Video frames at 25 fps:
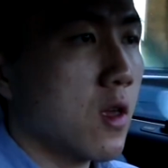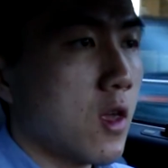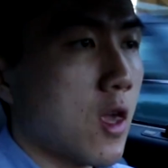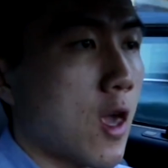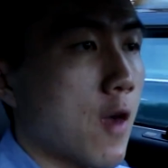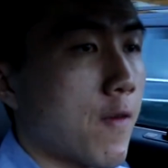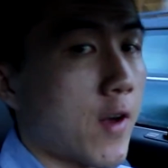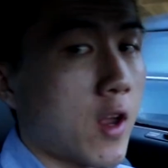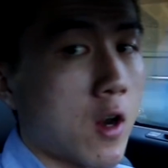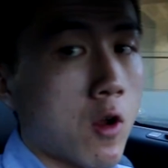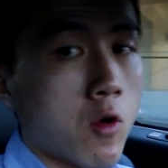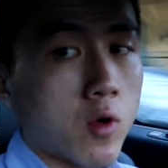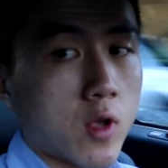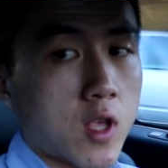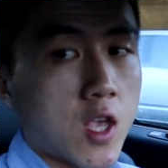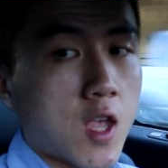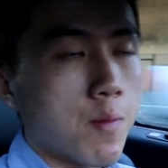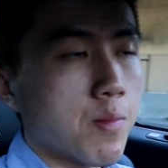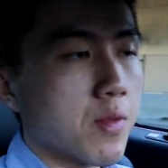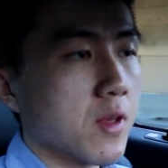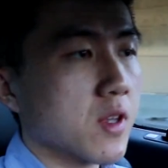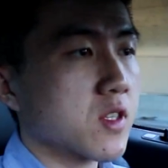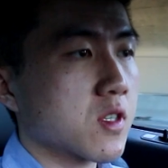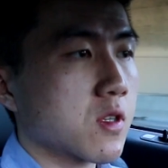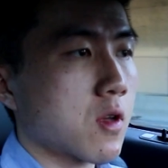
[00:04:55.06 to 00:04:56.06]
If I don't
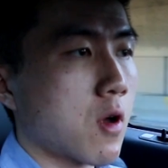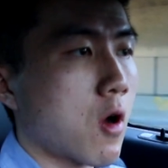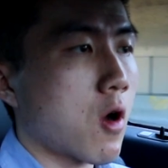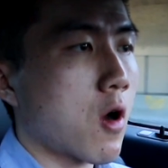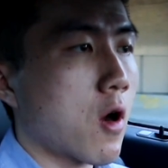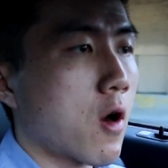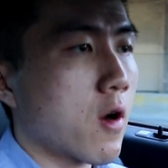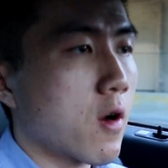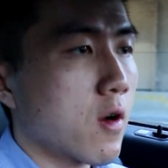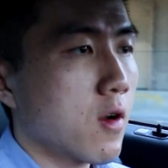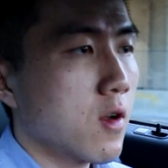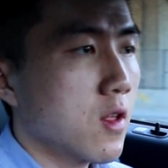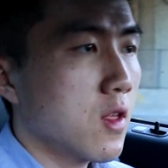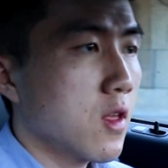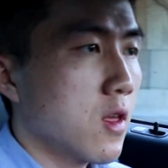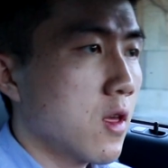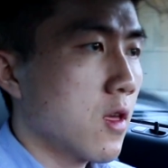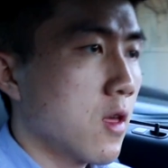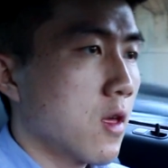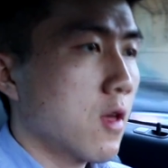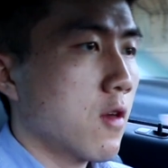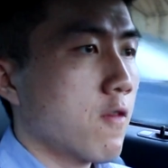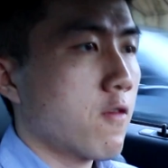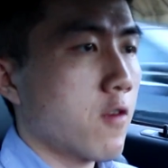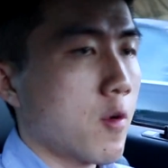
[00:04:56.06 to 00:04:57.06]
keep this car
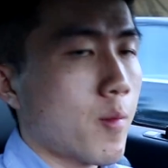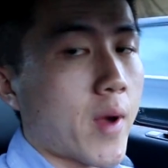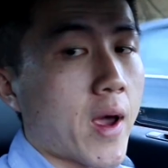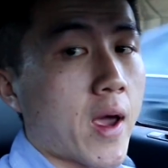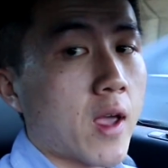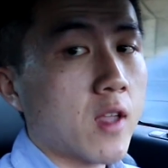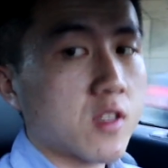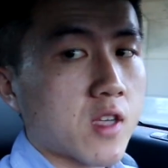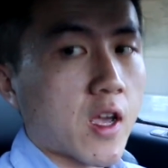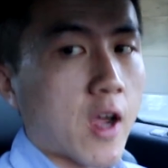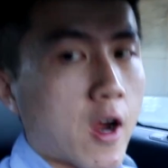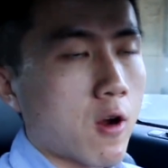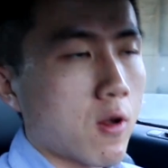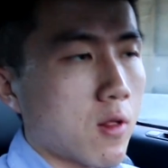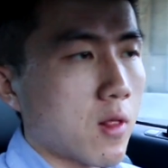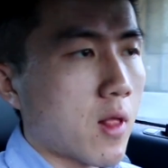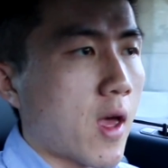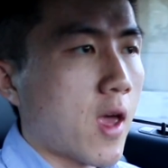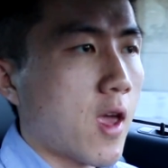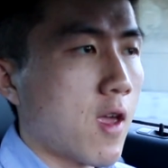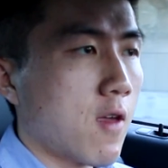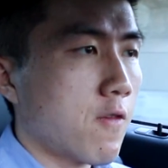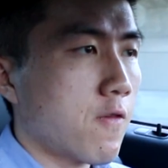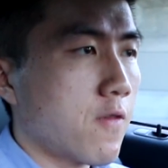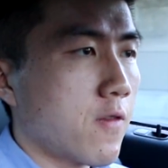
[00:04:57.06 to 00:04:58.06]
for my entire
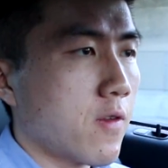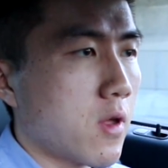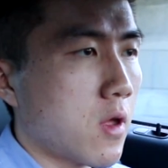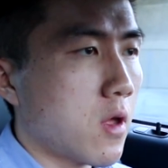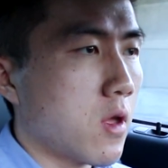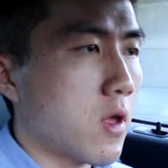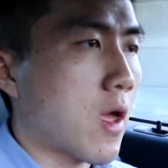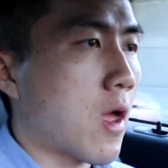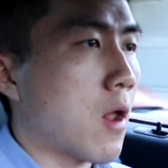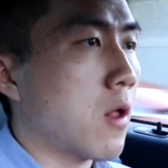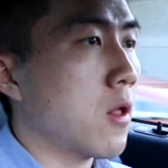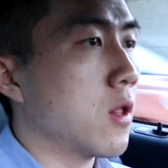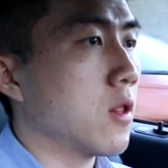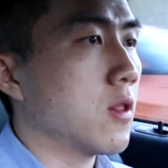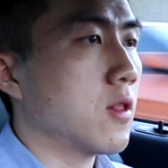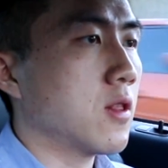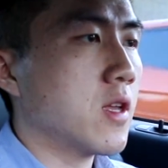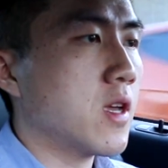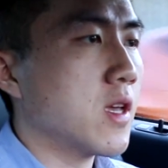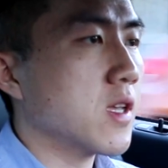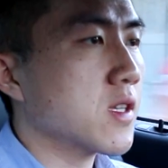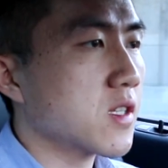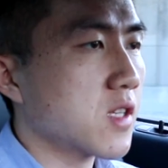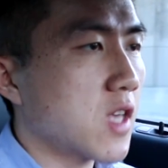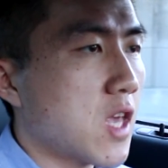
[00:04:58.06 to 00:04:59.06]
life. I'll at
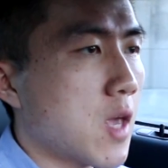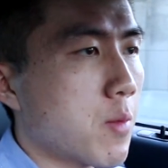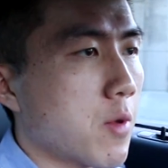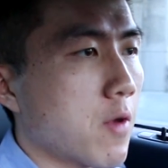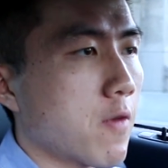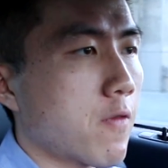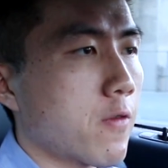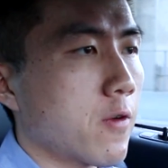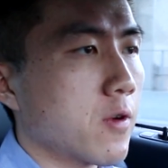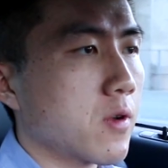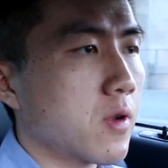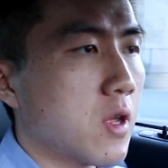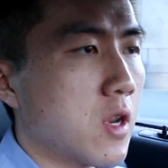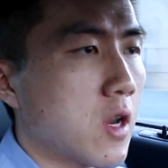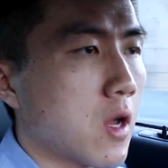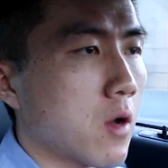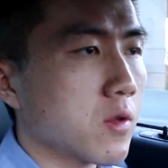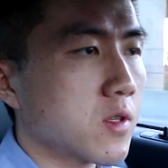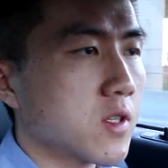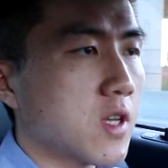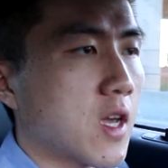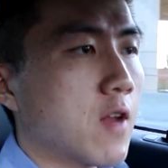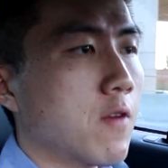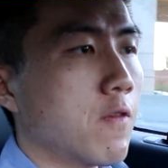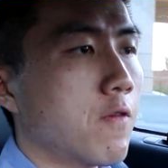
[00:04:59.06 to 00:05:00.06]
least keep it for, you know,
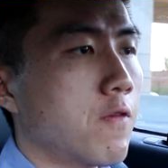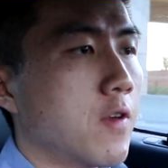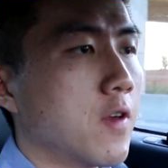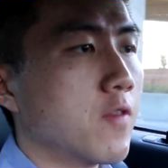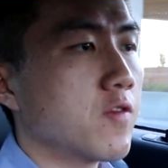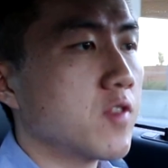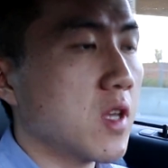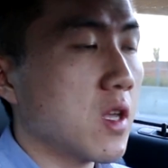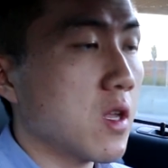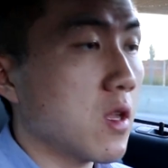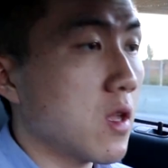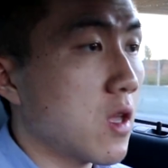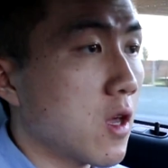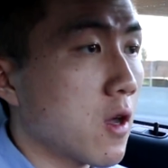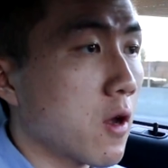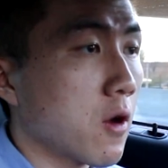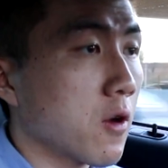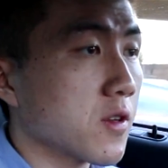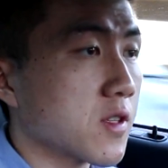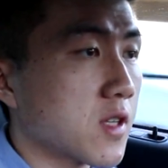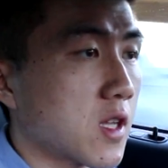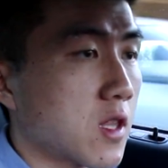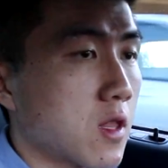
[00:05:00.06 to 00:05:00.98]
10, 15 years